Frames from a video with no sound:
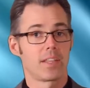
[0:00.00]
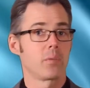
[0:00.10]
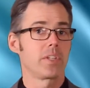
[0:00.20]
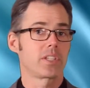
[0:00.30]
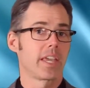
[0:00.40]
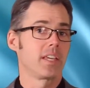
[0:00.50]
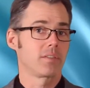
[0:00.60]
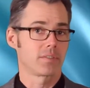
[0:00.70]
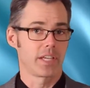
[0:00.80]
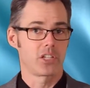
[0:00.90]
then we say
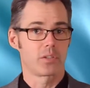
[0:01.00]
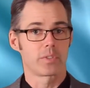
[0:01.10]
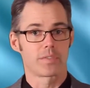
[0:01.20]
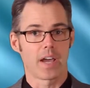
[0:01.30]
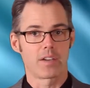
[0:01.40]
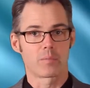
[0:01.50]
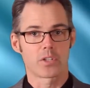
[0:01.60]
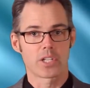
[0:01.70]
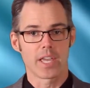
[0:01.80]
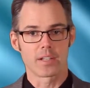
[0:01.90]
inflation was
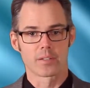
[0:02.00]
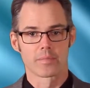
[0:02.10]
5%.